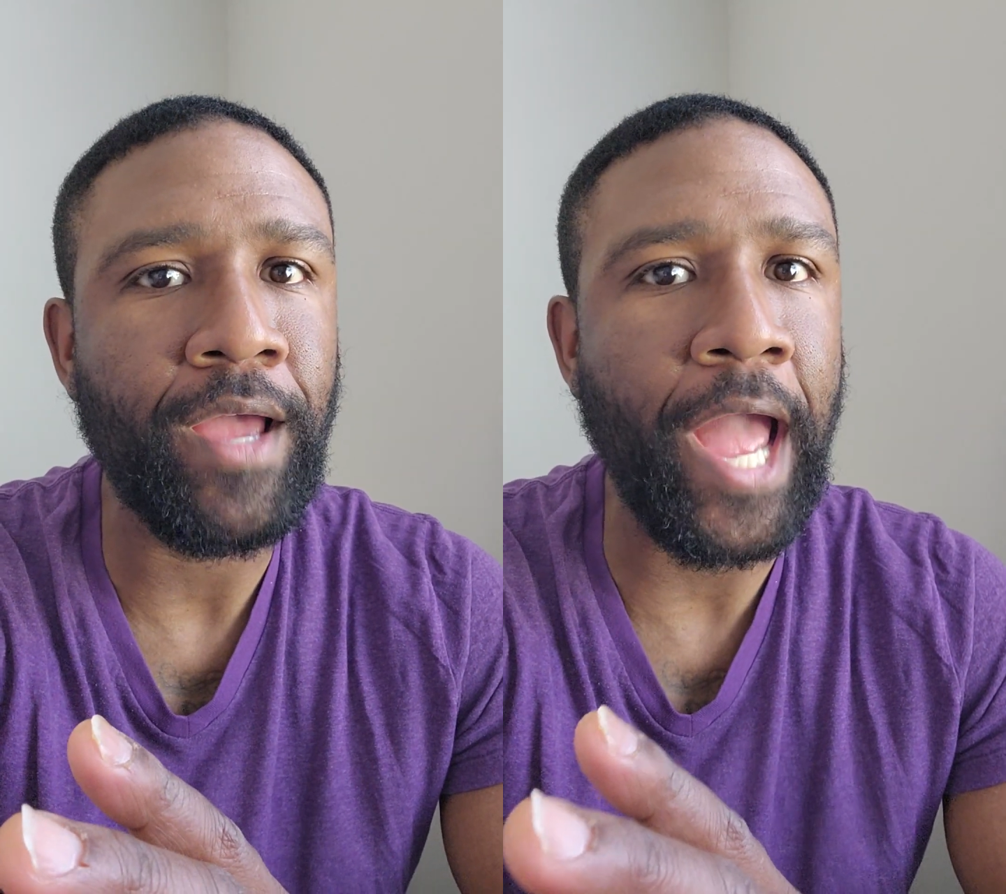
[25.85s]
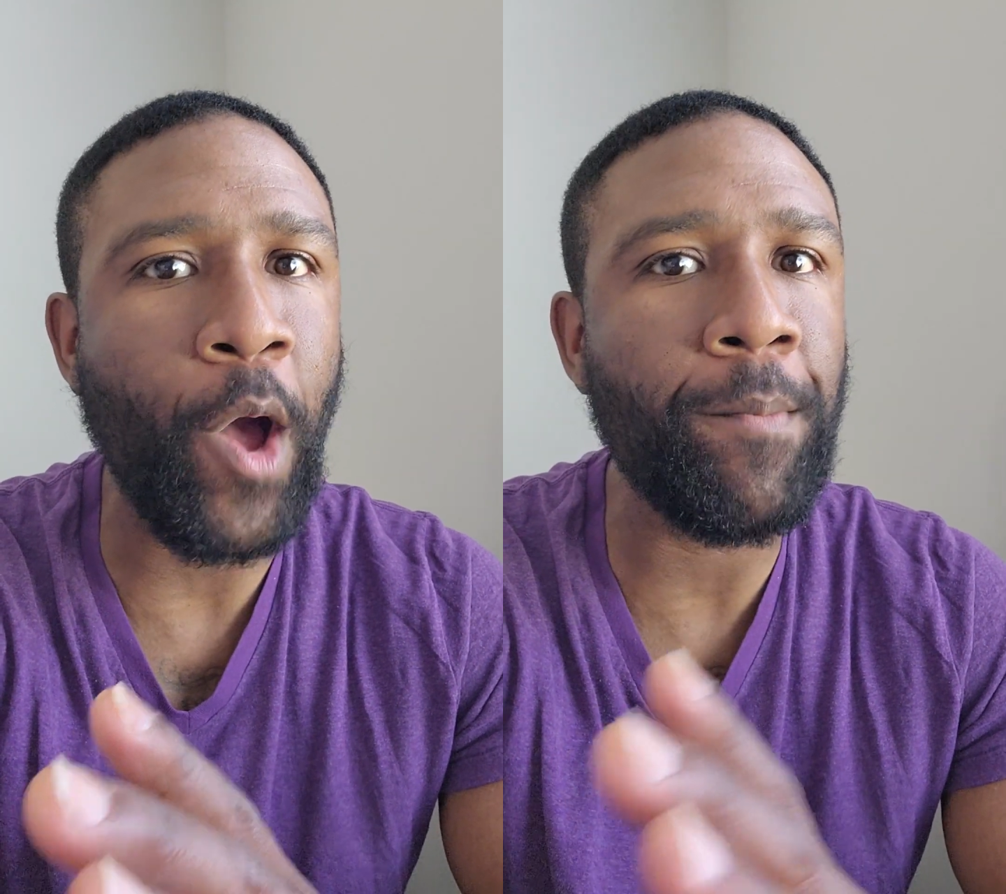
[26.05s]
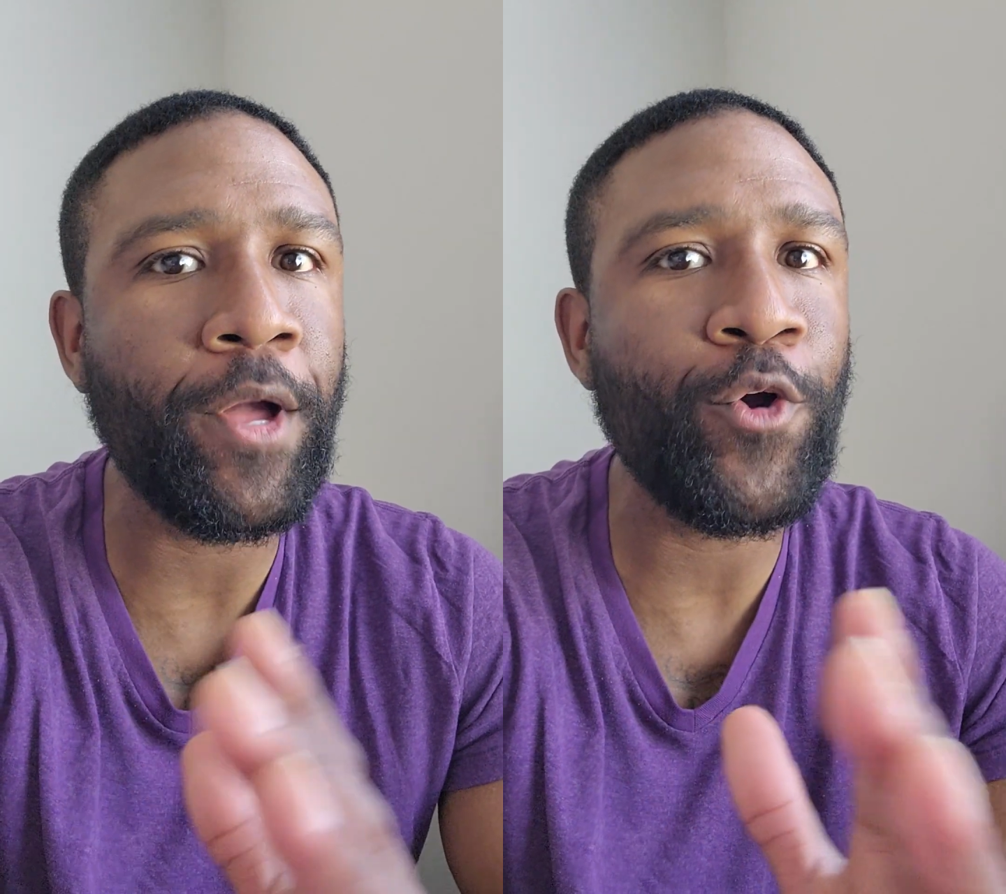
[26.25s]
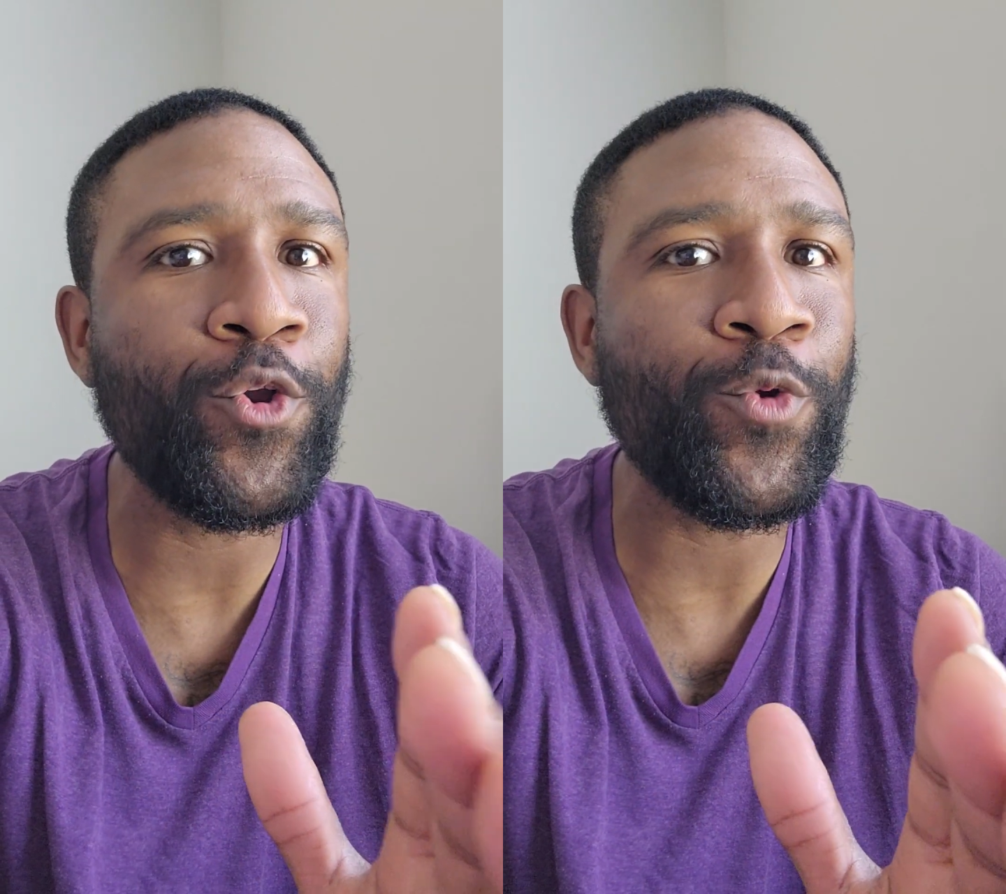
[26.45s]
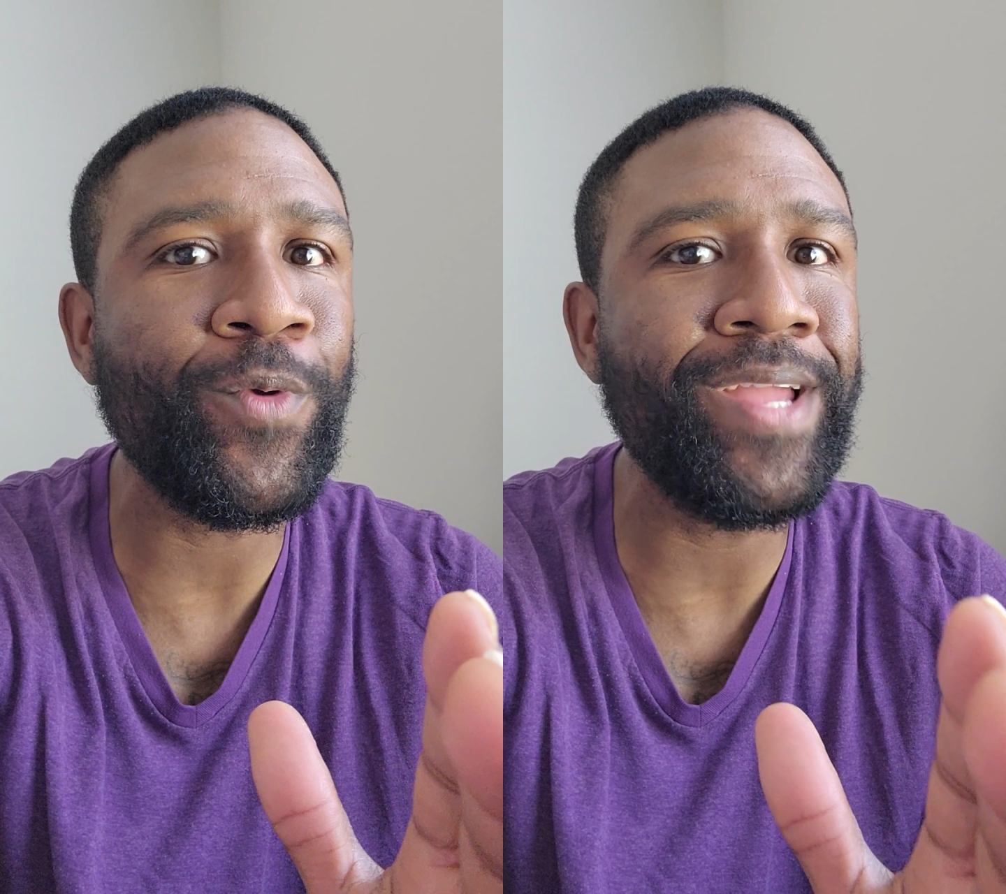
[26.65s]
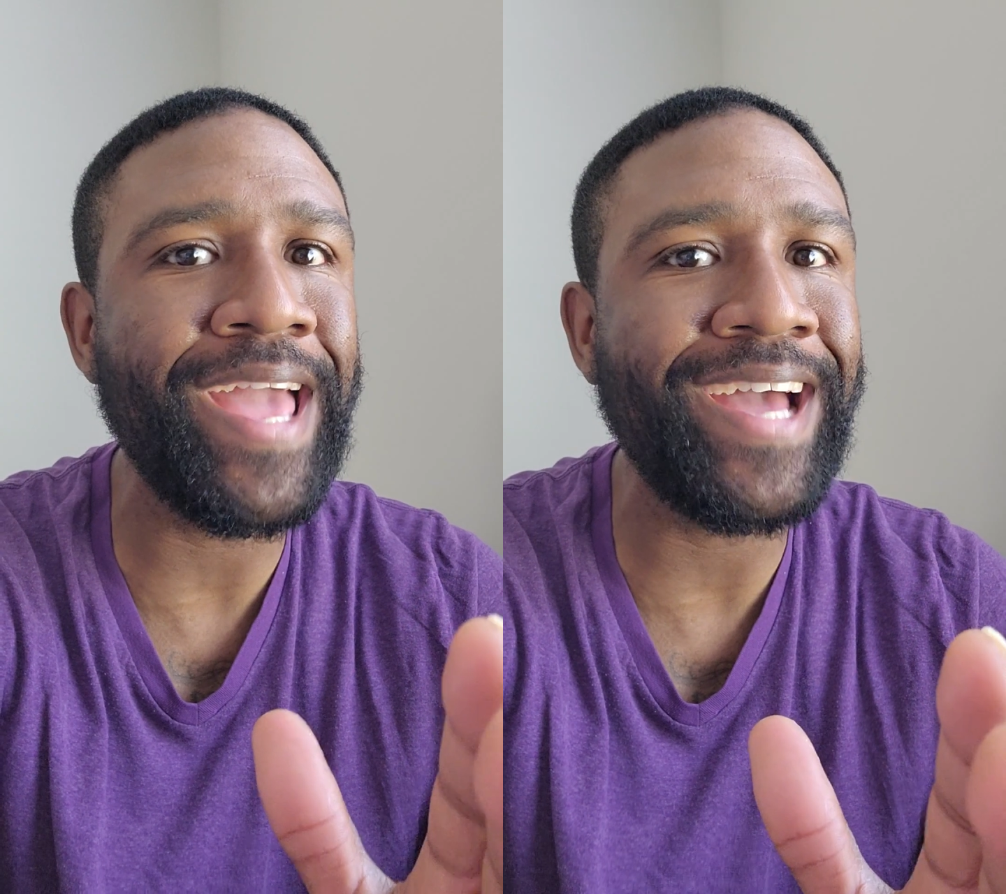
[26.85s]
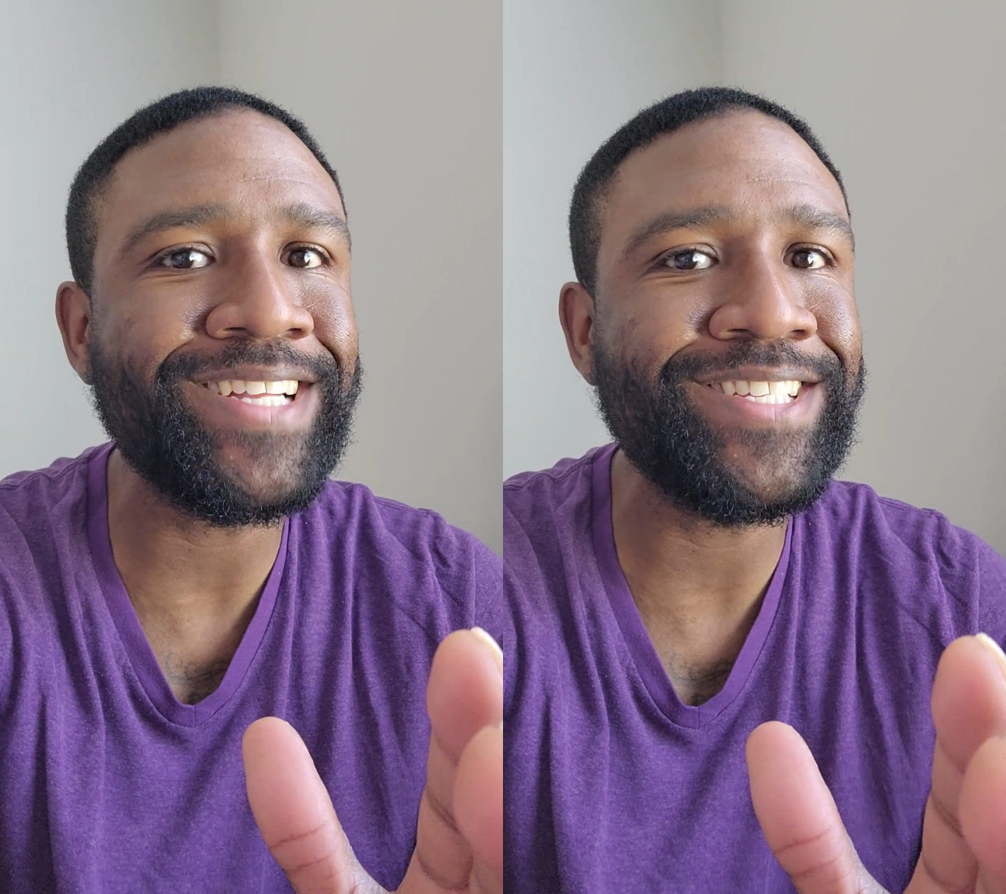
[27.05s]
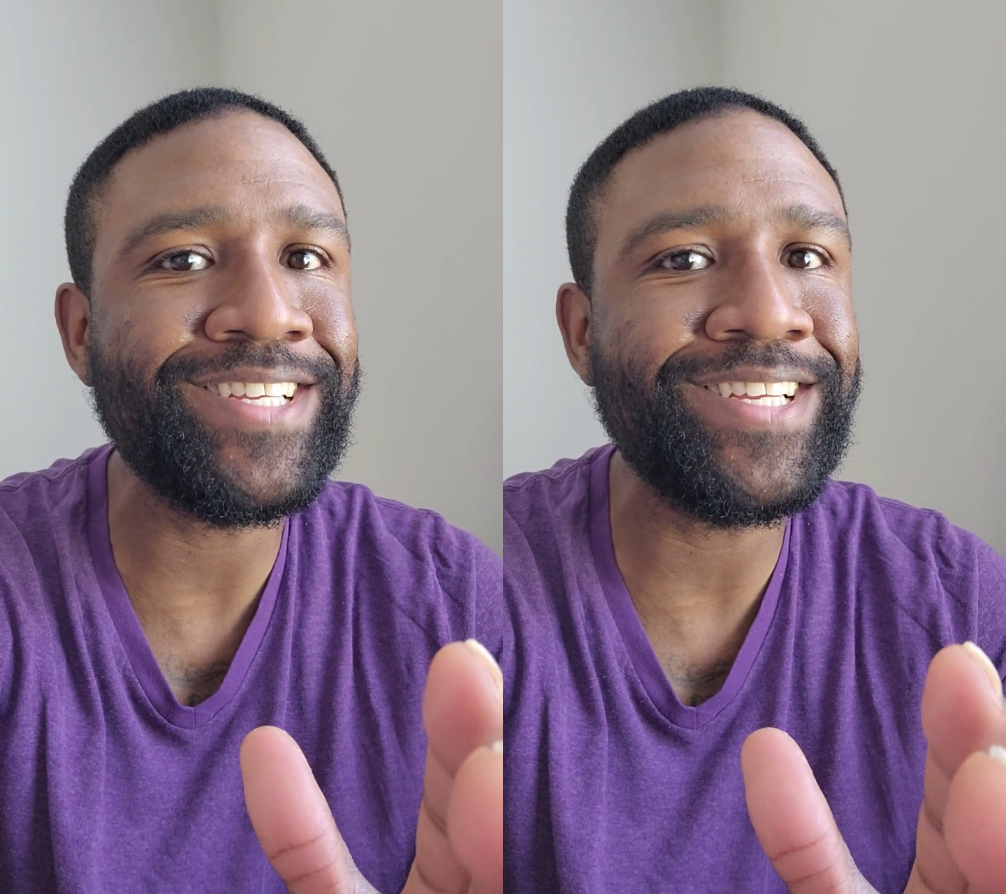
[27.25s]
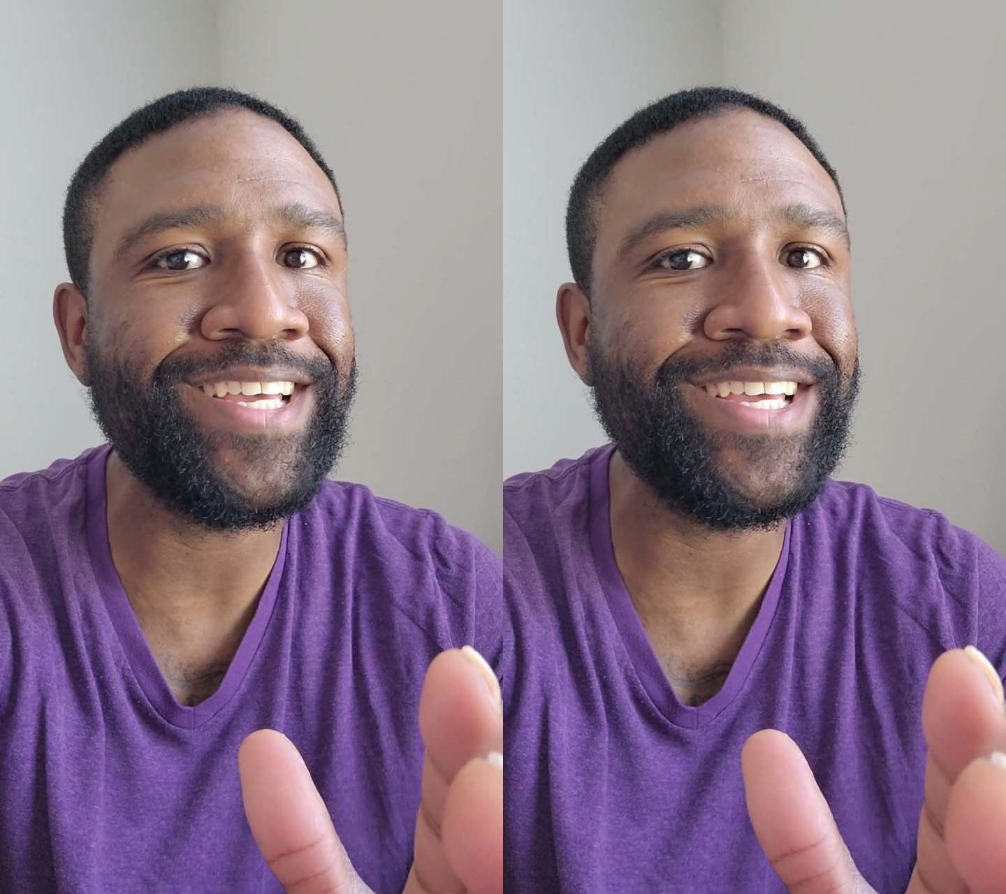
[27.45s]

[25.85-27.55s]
how am I going to react